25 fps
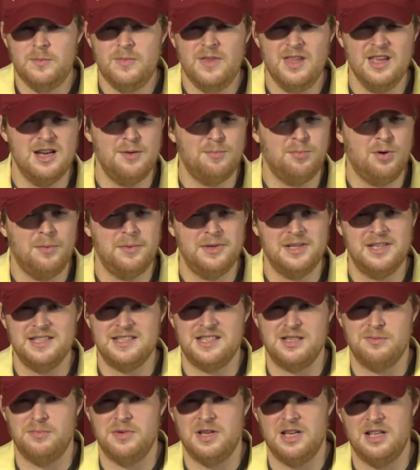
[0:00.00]
and it probably
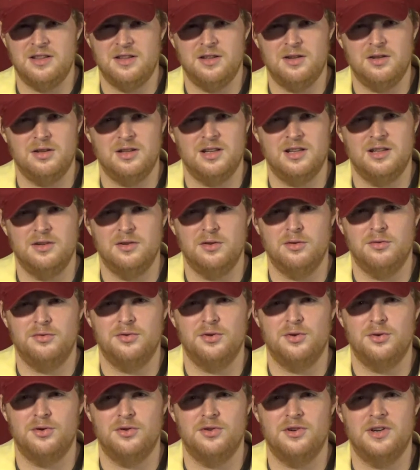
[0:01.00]
gets at me a little
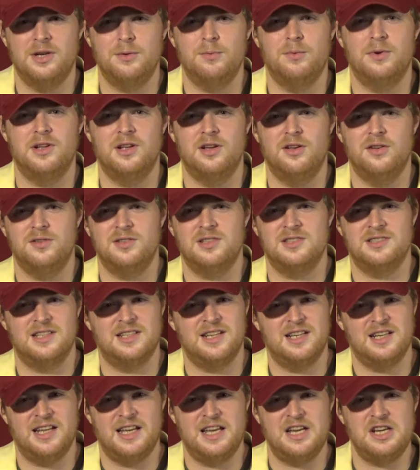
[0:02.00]
sooner than anyone else because I
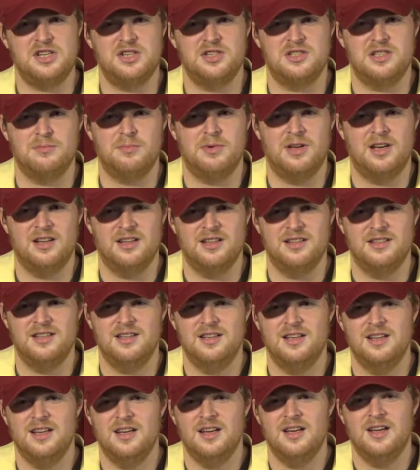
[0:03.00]
get anxious about it.
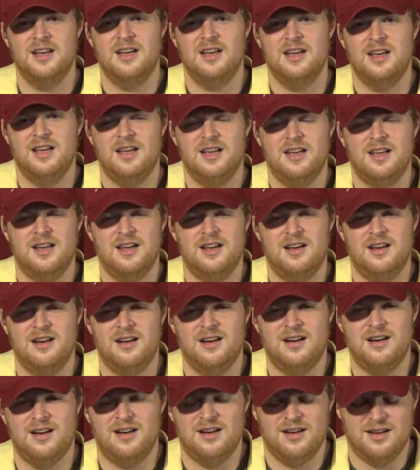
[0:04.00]

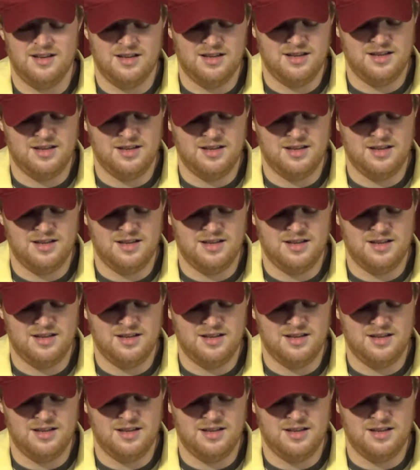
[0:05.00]
But